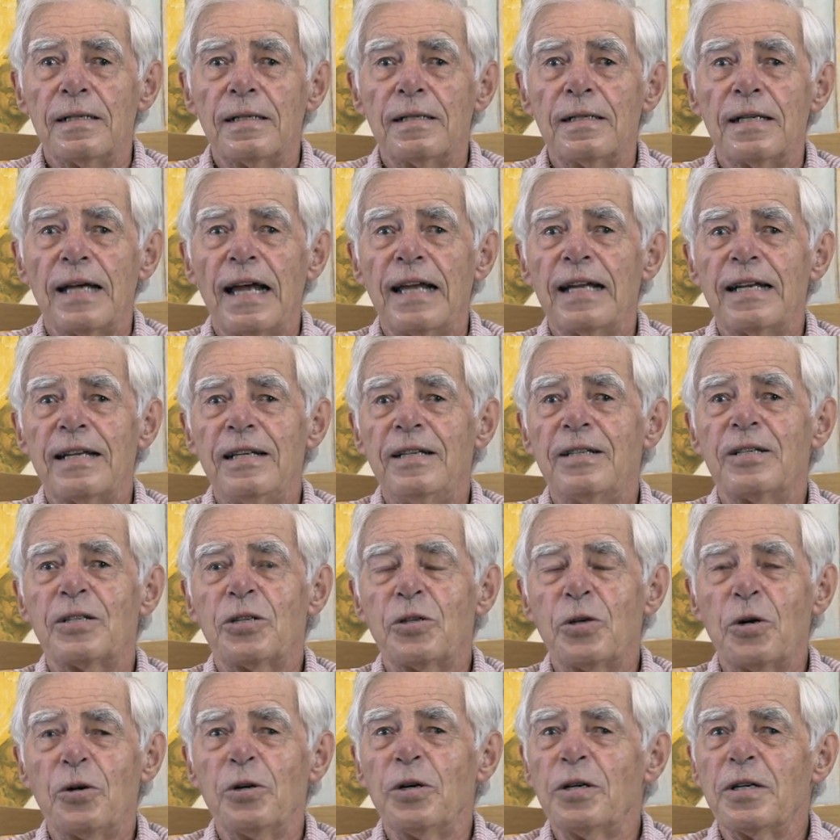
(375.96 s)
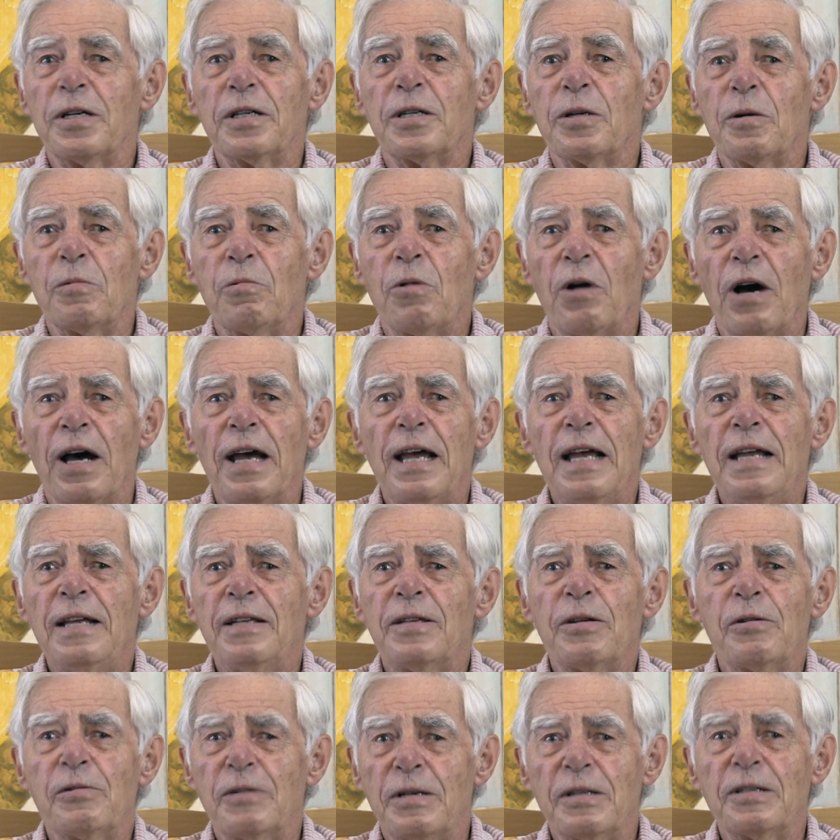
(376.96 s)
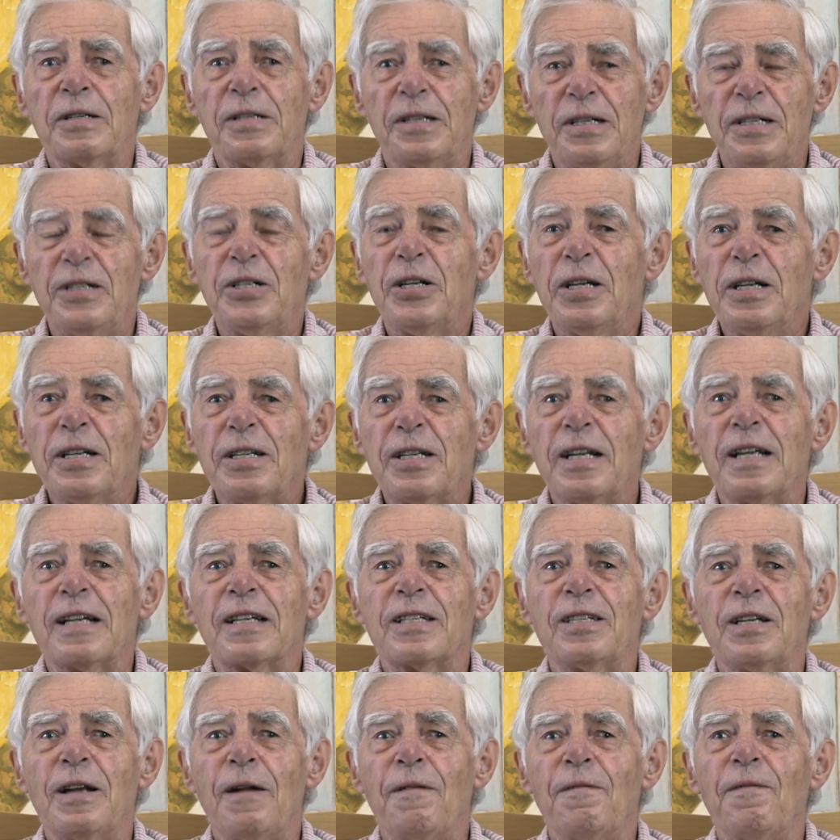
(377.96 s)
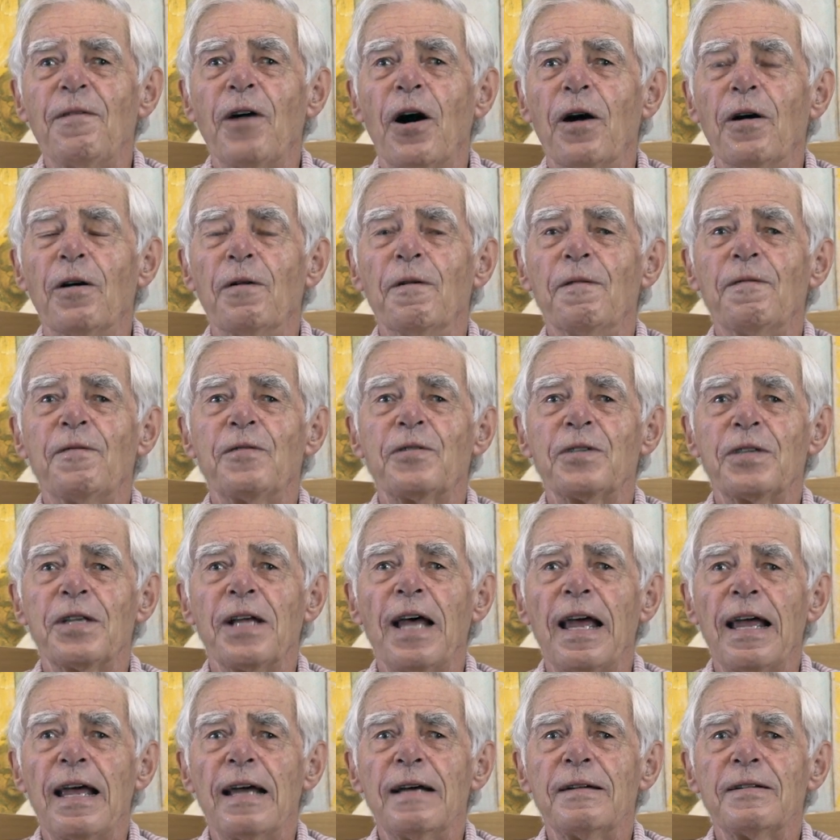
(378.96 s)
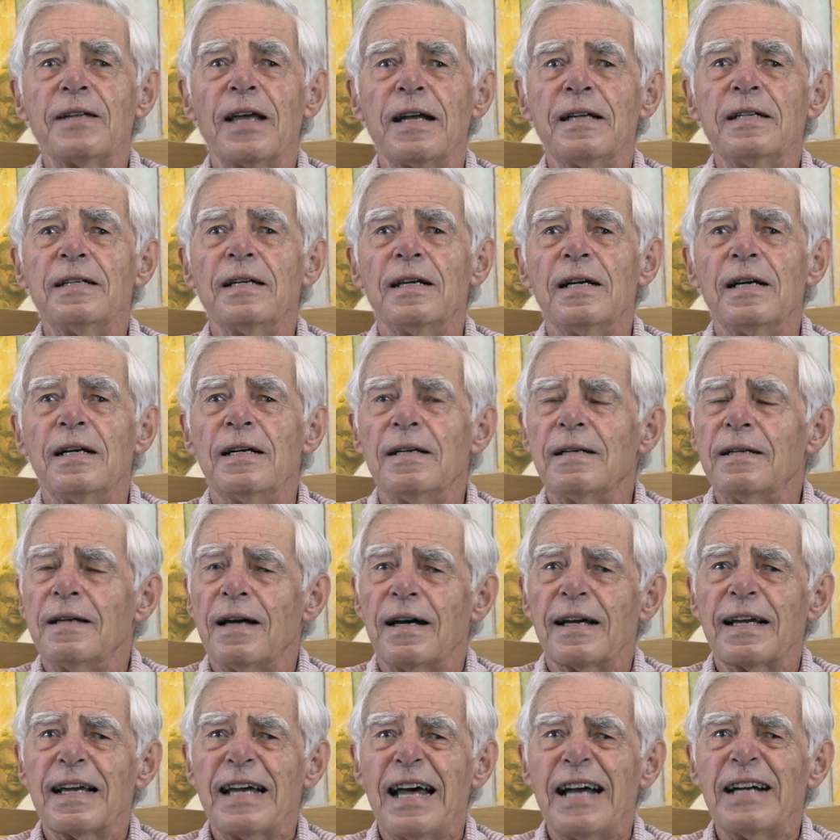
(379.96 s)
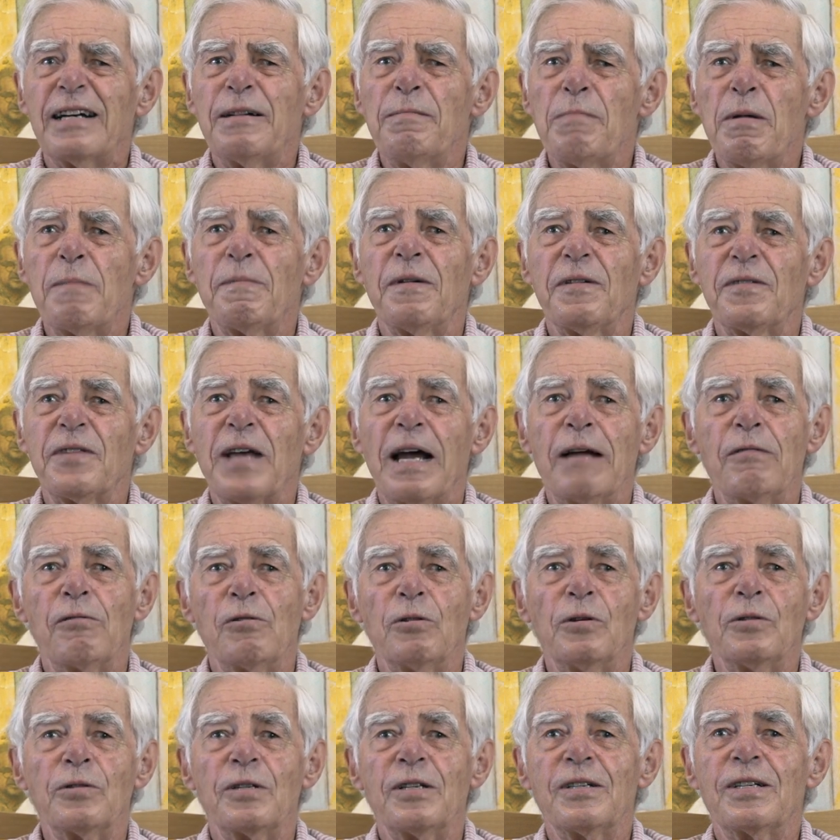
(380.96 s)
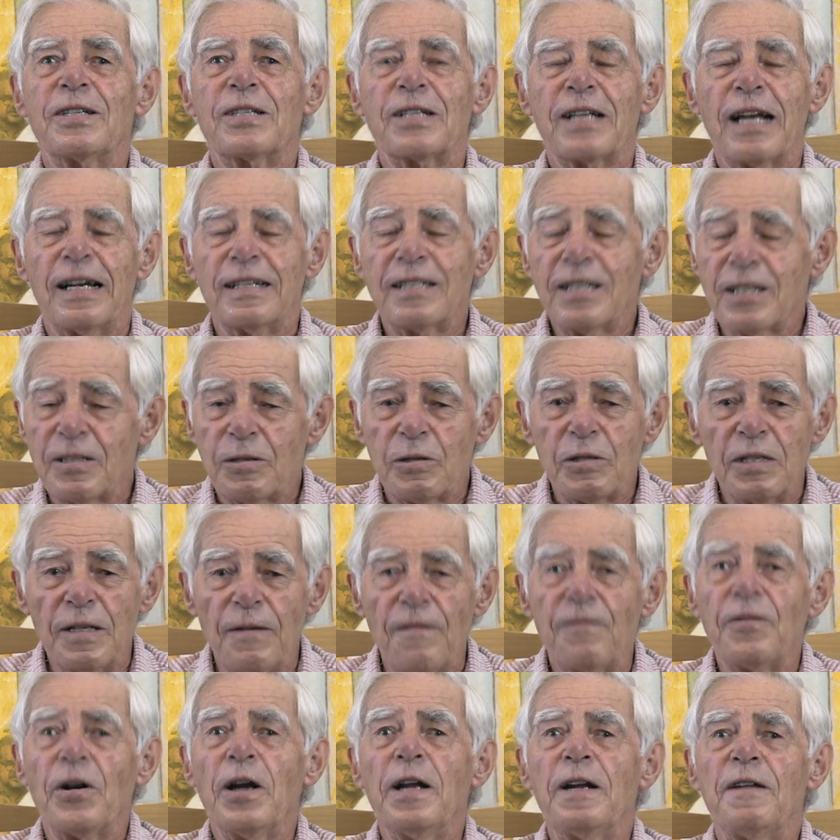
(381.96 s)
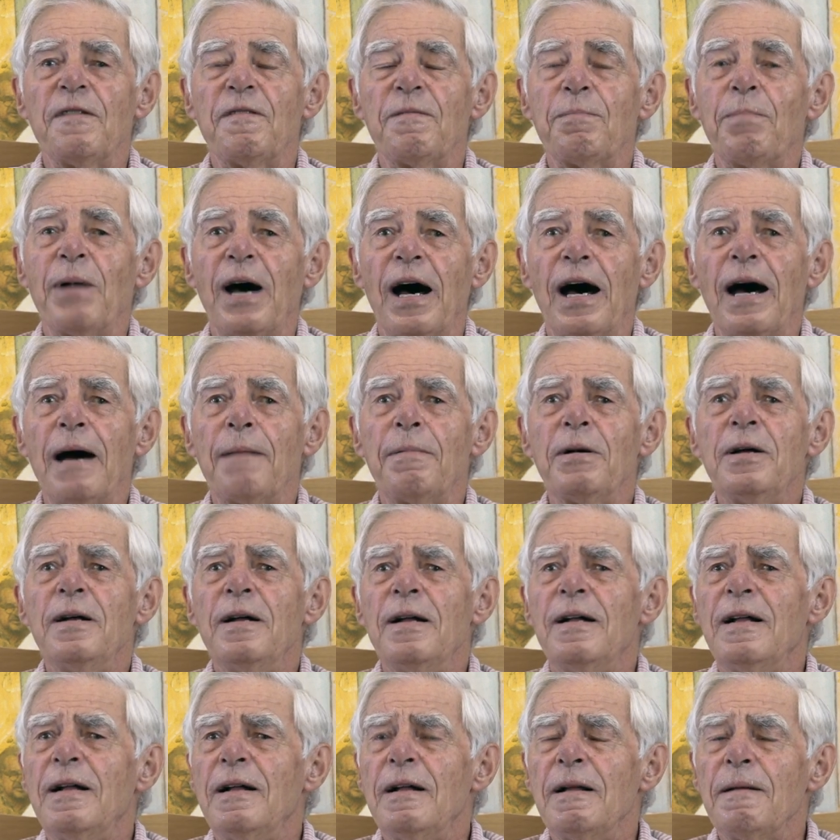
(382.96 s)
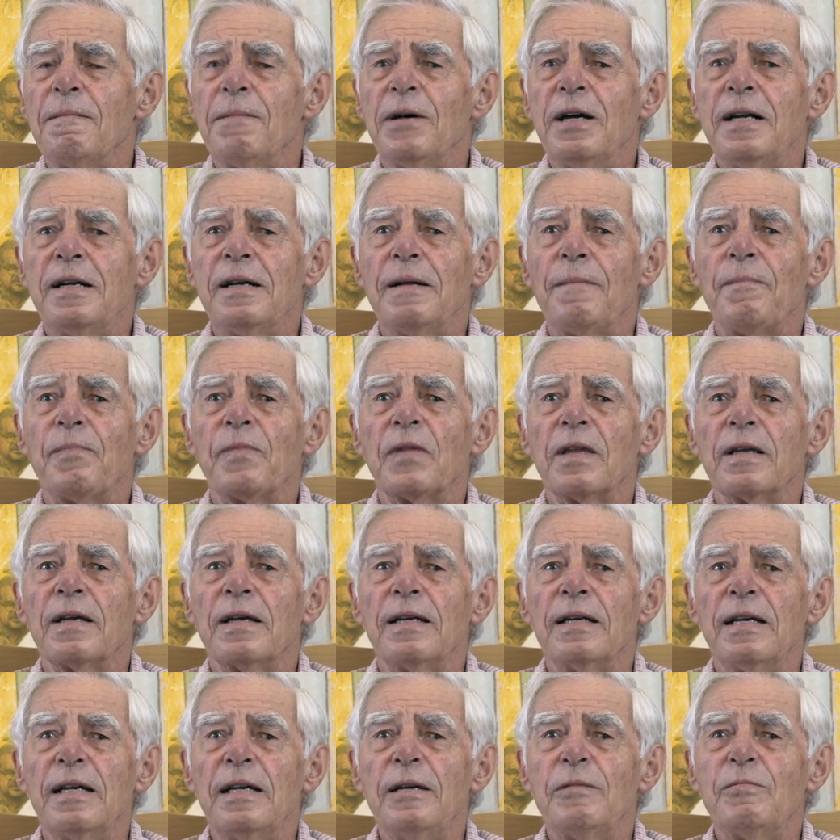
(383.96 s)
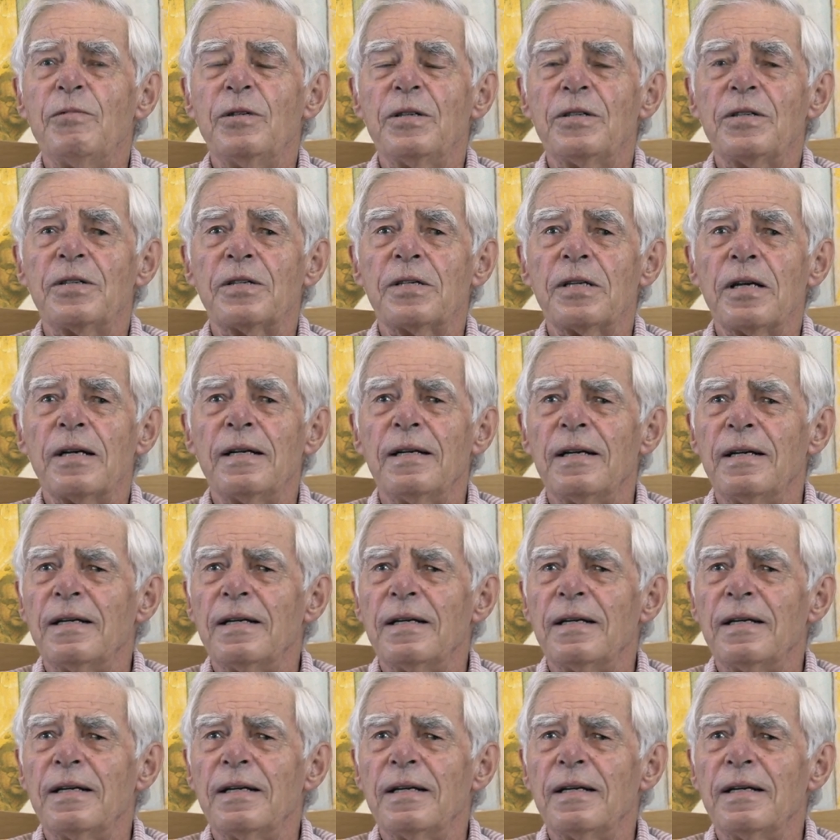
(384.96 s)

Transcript: take his toilet away. There were logistics involved there. They, I can't remember if they were all discussed in front of Baba, but he was,